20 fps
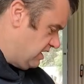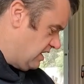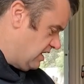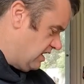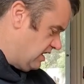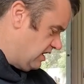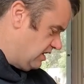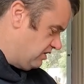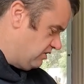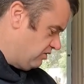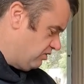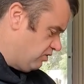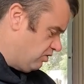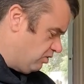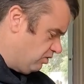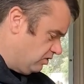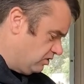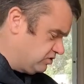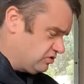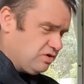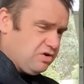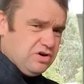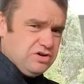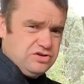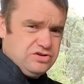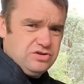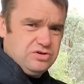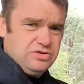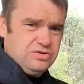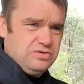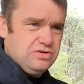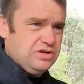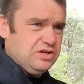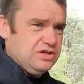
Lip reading: and all I do